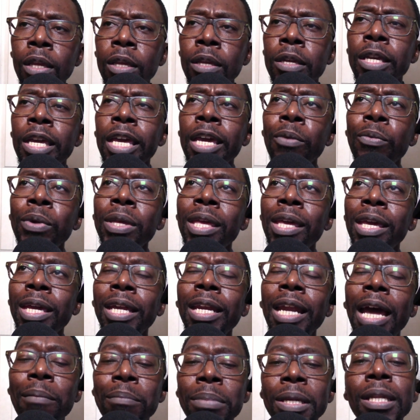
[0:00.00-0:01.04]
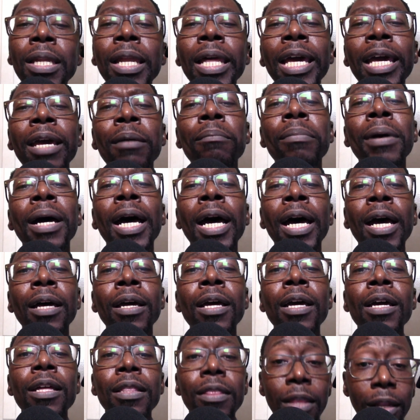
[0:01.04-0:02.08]
Again, we cannot be led by
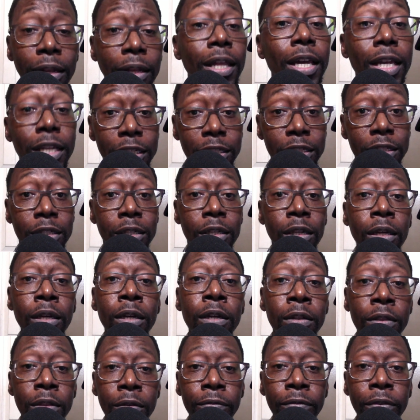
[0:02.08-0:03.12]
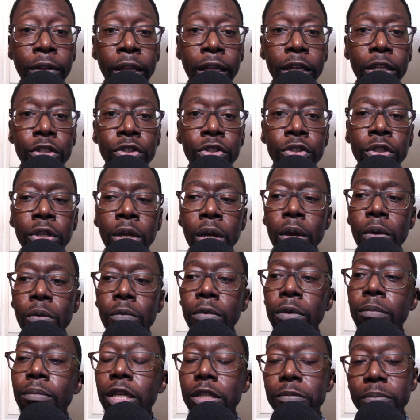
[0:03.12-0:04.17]
the lust of the flesh.
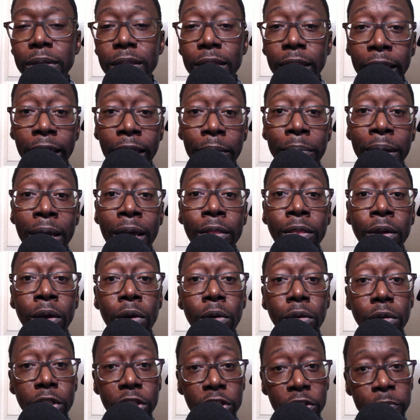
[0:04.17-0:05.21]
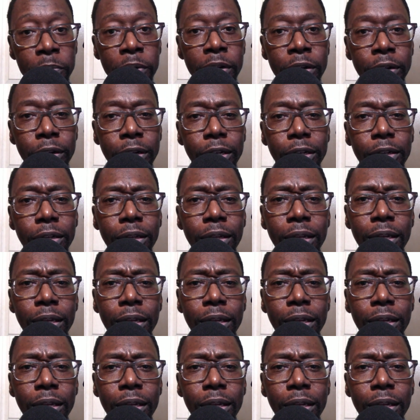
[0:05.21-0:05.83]
We must be led by the Holy Spirit.